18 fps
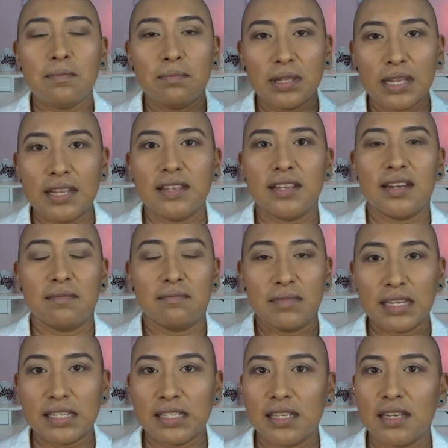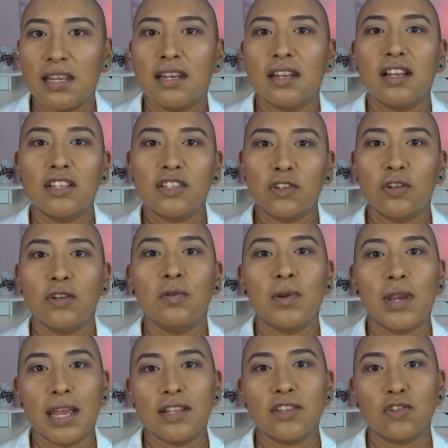blend it and mix it in until you
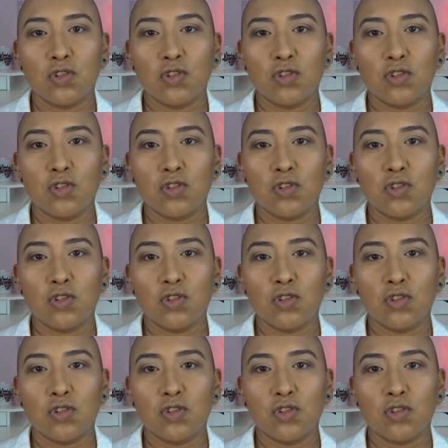get